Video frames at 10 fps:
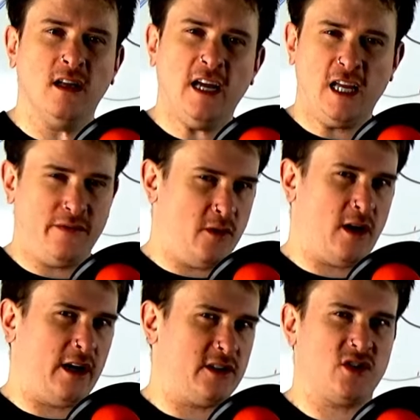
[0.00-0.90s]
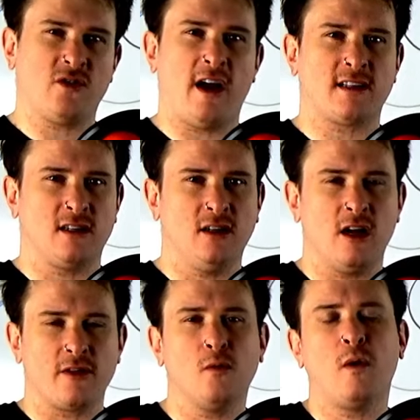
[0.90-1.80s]
If you got distracted along
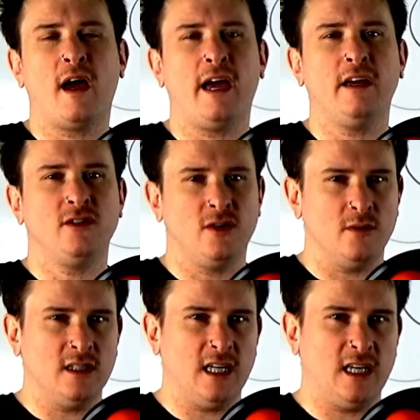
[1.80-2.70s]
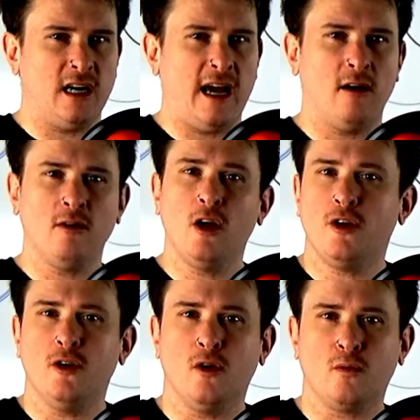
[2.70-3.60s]
the way, tuned in and out,
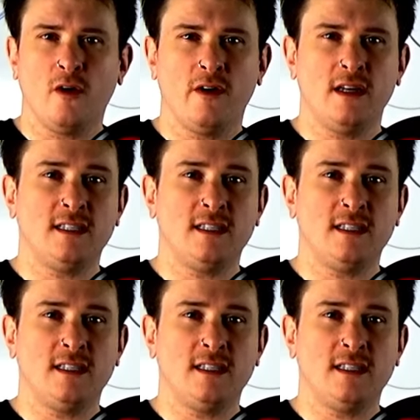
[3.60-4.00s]
no worries.